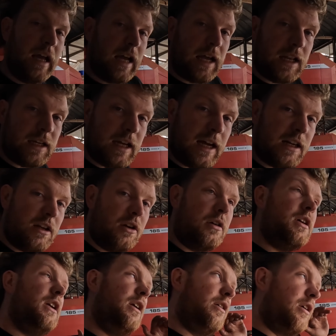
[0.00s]
and they had a
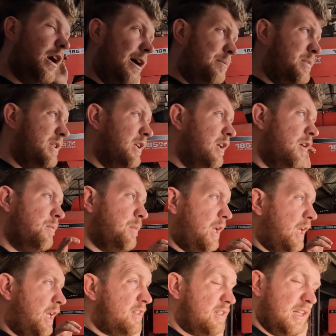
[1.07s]
look at our crops.
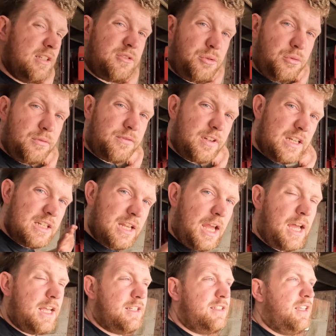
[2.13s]
Maize is doing
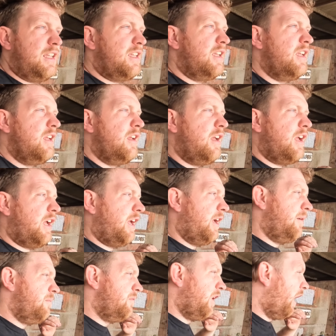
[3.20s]
fantastic.
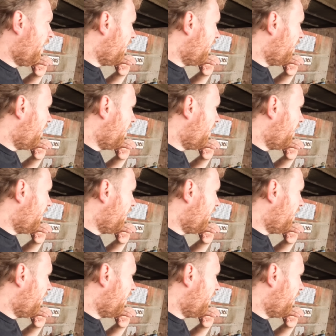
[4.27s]
Um,